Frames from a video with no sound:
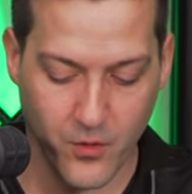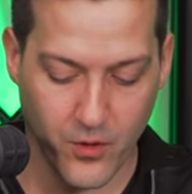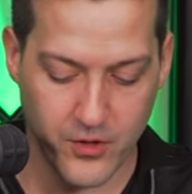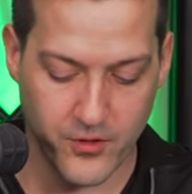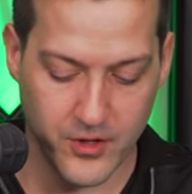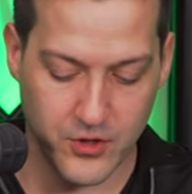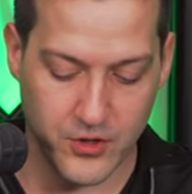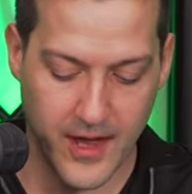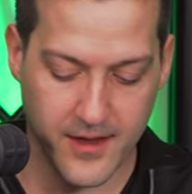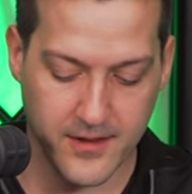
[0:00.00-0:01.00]
1/4"
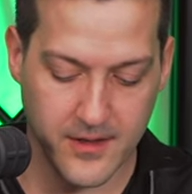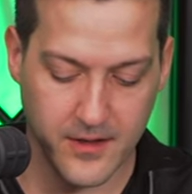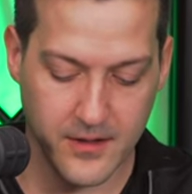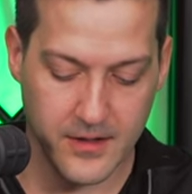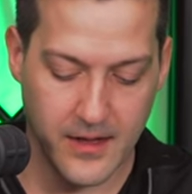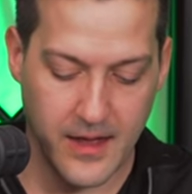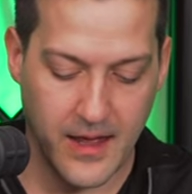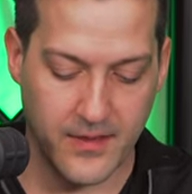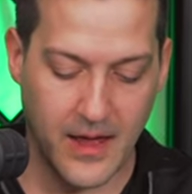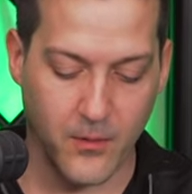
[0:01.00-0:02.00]
jack here,
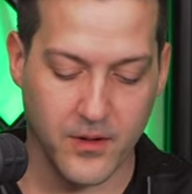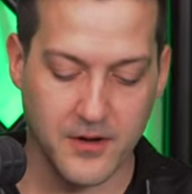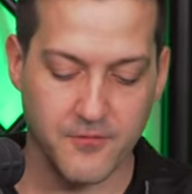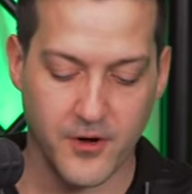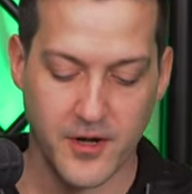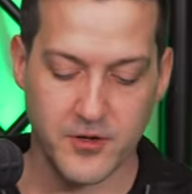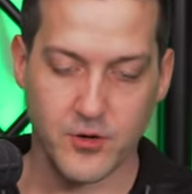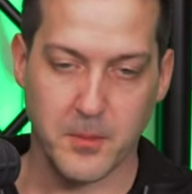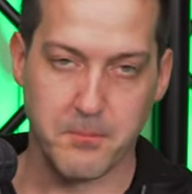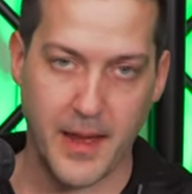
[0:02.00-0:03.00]
and that will convert it
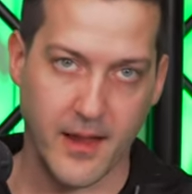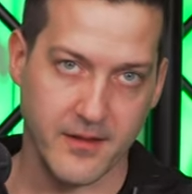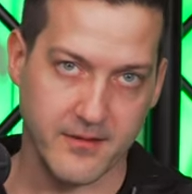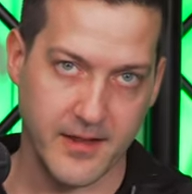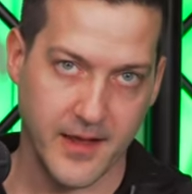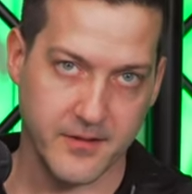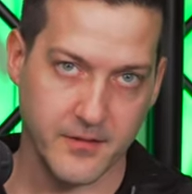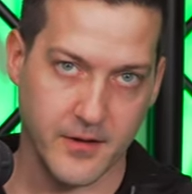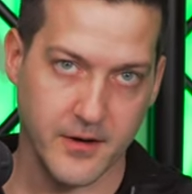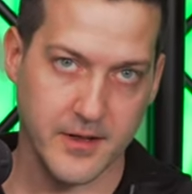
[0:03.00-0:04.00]
to a balanced
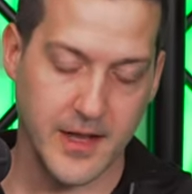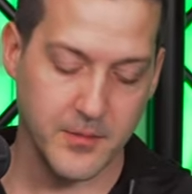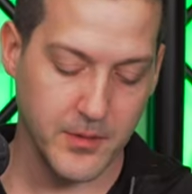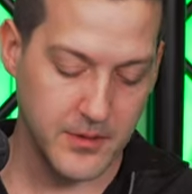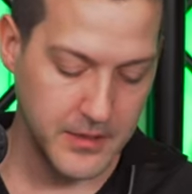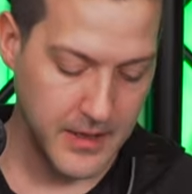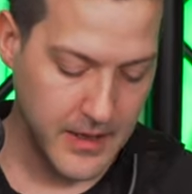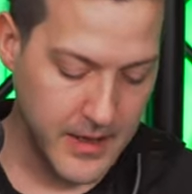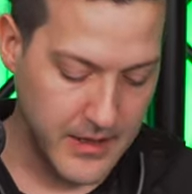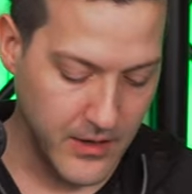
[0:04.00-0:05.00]
XLR cable.
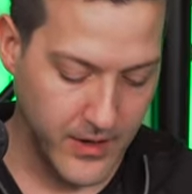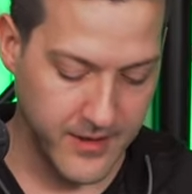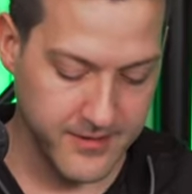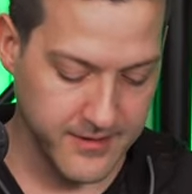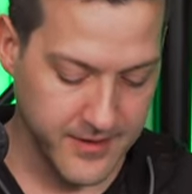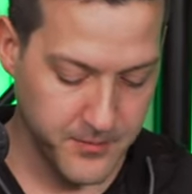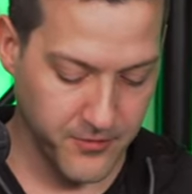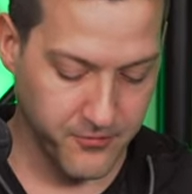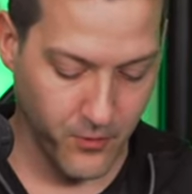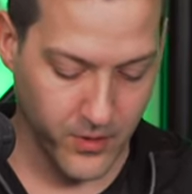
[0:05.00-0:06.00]
Now, as I said
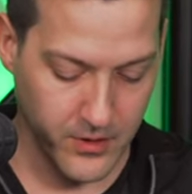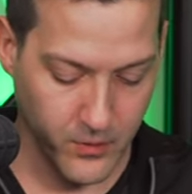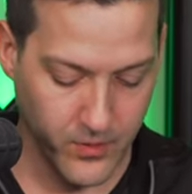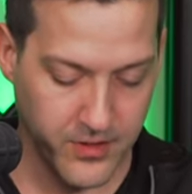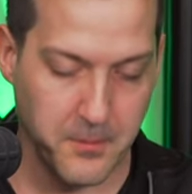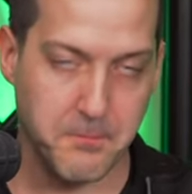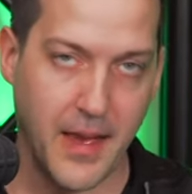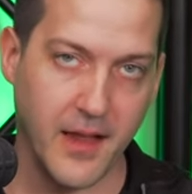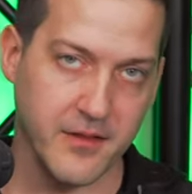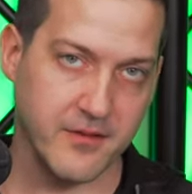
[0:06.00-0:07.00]
before, with a
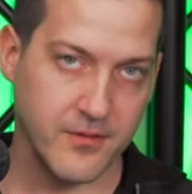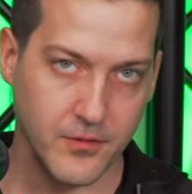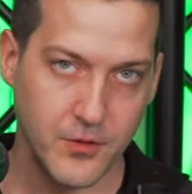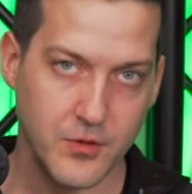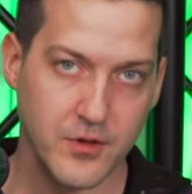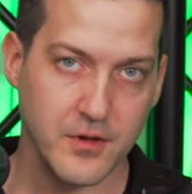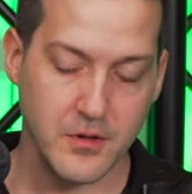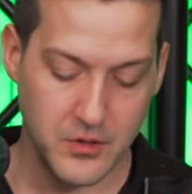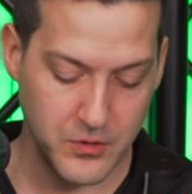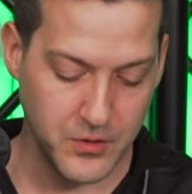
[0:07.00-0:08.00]
balanced
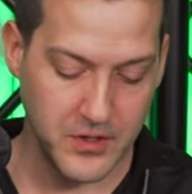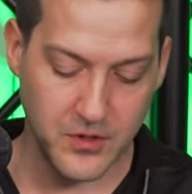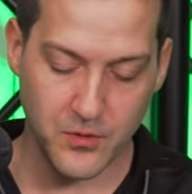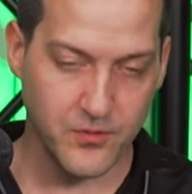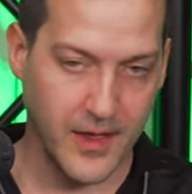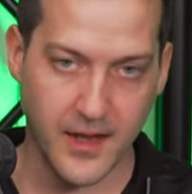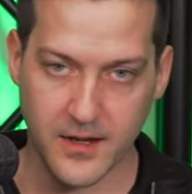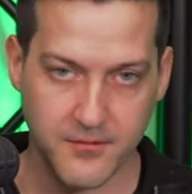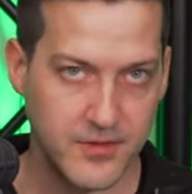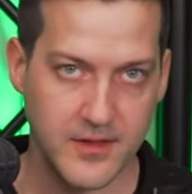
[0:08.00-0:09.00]
solution, you can use
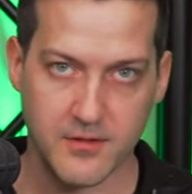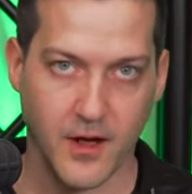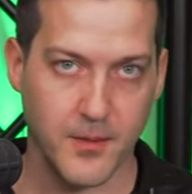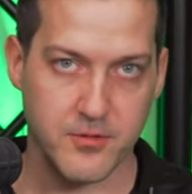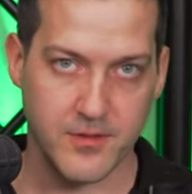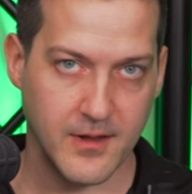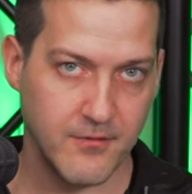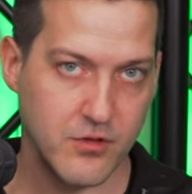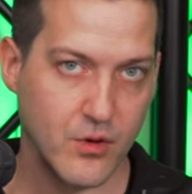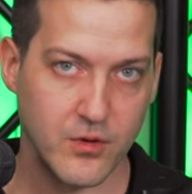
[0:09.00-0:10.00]
any of these options that
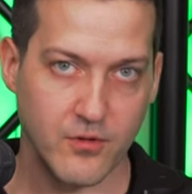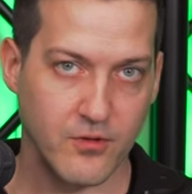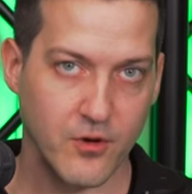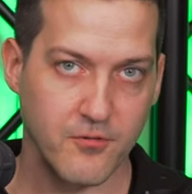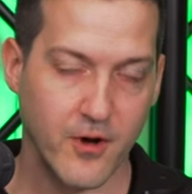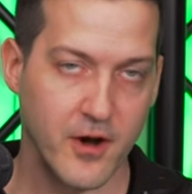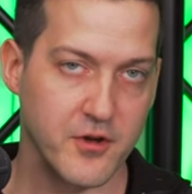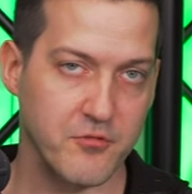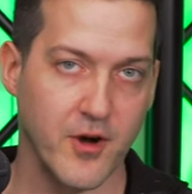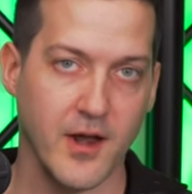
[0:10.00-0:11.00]
I've showed you so far
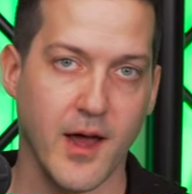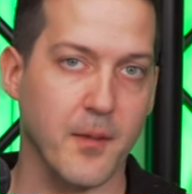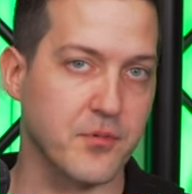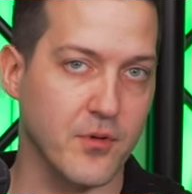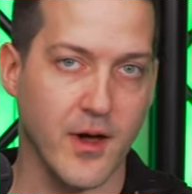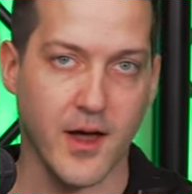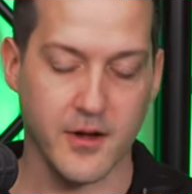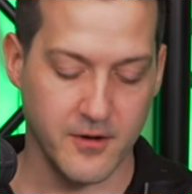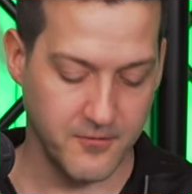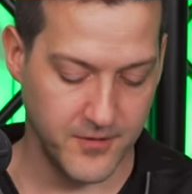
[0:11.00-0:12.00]
to run up to
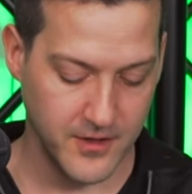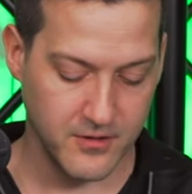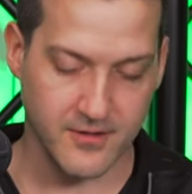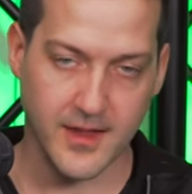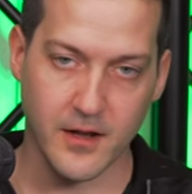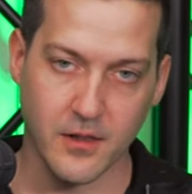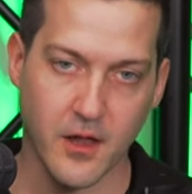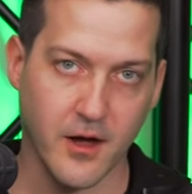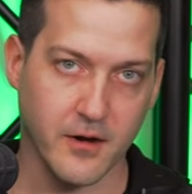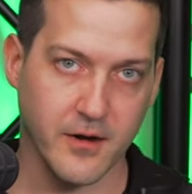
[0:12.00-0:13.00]
100 feet. Just get a
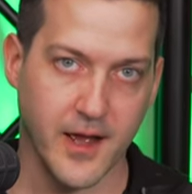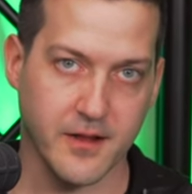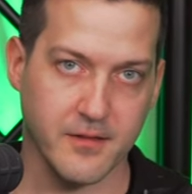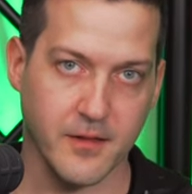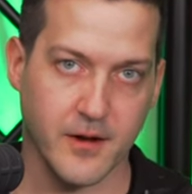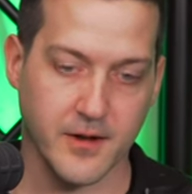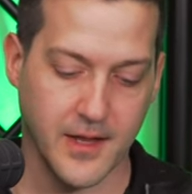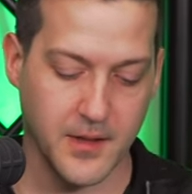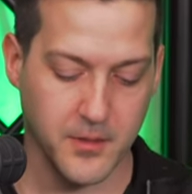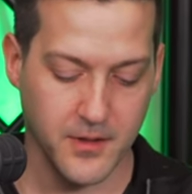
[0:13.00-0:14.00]
longer XLR
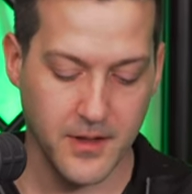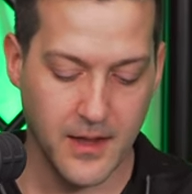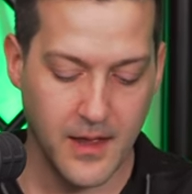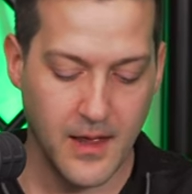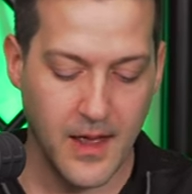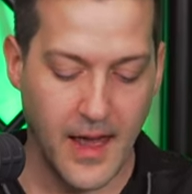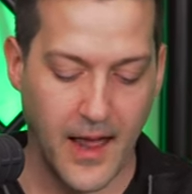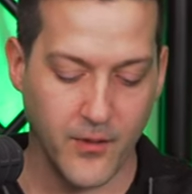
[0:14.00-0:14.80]
cable. I